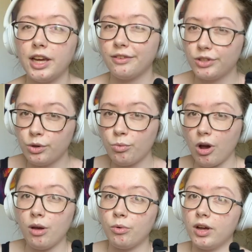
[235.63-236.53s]
if you
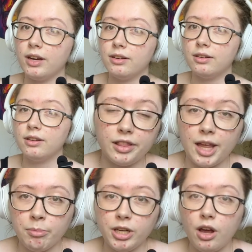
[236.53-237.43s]
want one,
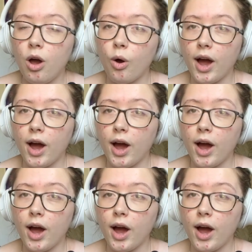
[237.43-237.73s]
let me know.